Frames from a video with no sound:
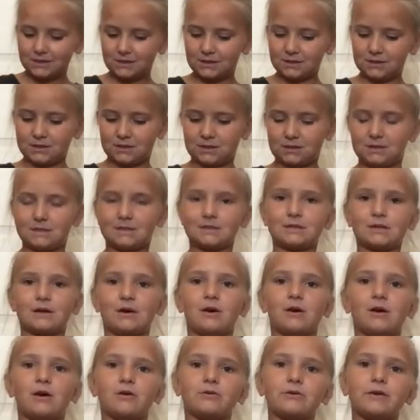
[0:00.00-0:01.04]
So
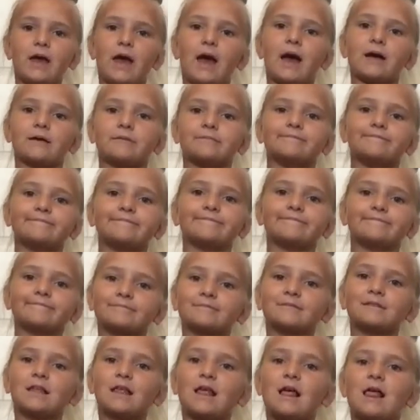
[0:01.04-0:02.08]
yeah,
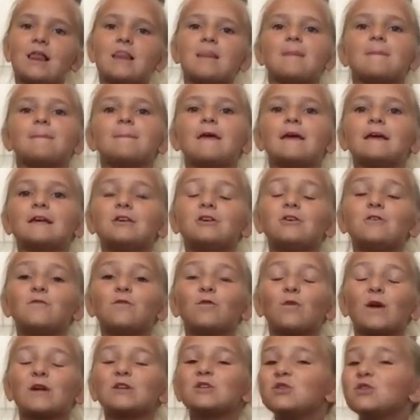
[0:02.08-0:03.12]
thank you
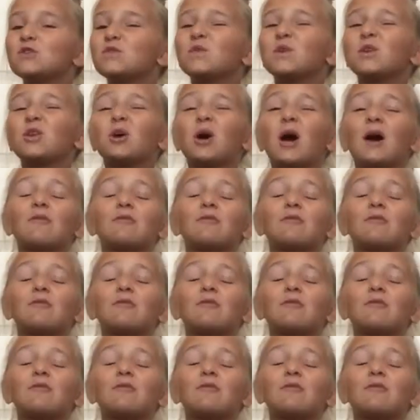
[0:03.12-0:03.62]
for watching this video.